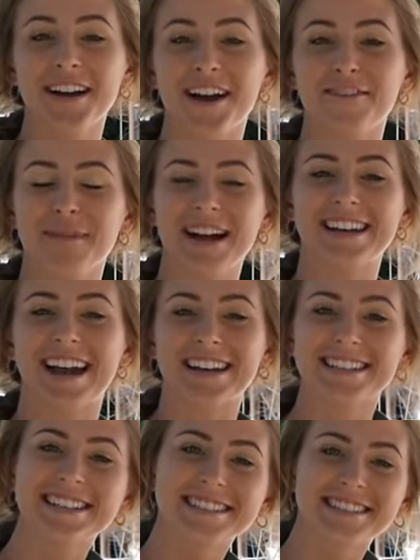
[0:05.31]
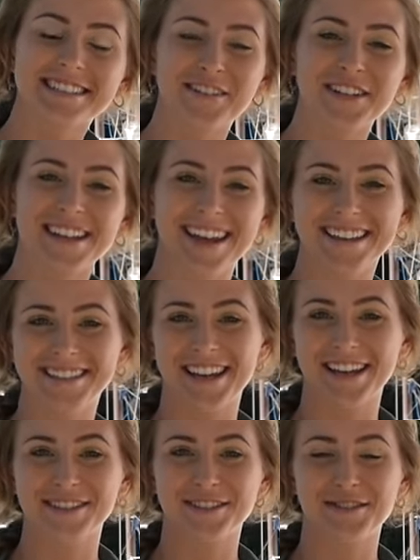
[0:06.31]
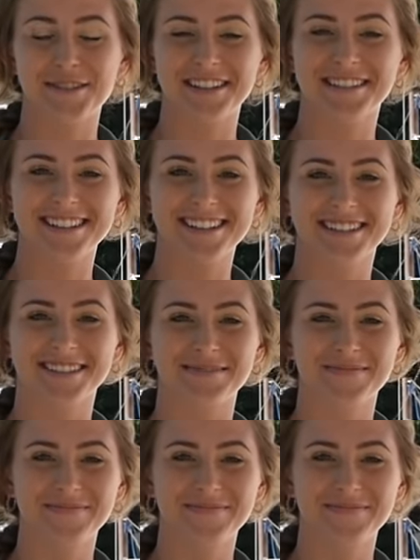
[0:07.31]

of my 1978 Tanzer 26.